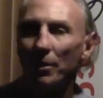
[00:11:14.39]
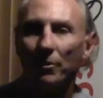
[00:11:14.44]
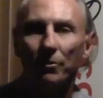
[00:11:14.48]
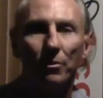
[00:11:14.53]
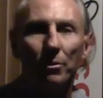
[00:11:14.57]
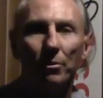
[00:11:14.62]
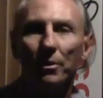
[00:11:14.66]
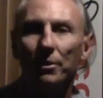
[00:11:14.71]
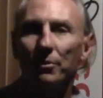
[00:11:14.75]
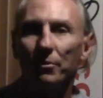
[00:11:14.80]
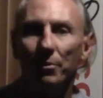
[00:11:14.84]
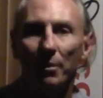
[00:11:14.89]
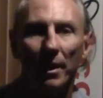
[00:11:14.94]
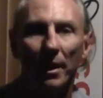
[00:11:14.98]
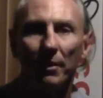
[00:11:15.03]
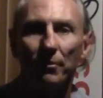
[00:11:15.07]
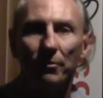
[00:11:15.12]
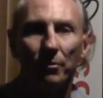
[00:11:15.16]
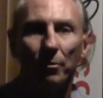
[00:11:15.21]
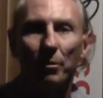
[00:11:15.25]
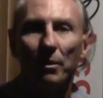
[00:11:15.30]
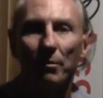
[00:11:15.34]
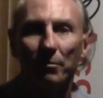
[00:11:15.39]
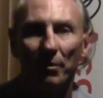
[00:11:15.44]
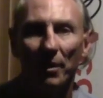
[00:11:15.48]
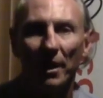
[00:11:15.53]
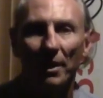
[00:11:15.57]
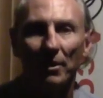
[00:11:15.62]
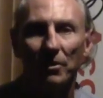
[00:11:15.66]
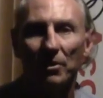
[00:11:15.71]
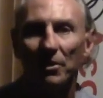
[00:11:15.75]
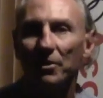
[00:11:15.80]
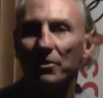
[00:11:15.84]
to address
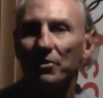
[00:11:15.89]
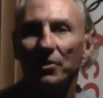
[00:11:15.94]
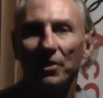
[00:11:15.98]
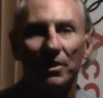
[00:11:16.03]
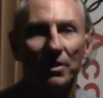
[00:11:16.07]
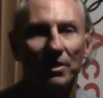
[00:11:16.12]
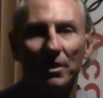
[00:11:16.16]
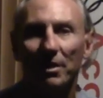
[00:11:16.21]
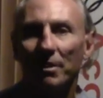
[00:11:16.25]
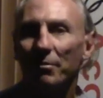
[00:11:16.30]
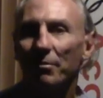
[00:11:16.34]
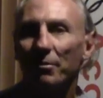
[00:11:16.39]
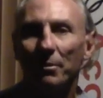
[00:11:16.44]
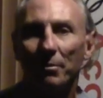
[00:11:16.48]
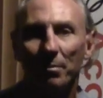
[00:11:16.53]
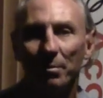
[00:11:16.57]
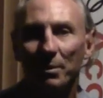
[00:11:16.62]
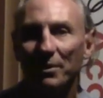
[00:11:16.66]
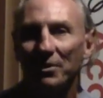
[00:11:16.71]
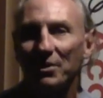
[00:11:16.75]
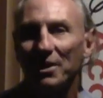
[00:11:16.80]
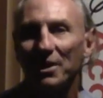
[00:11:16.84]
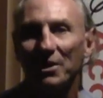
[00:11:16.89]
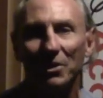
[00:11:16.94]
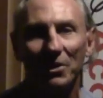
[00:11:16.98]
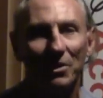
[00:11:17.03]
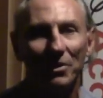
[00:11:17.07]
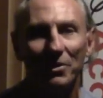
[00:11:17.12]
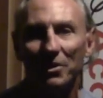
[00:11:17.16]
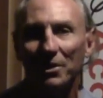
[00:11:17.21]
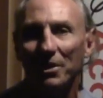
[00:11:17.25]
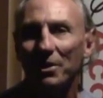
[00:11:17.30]
reflections in different positions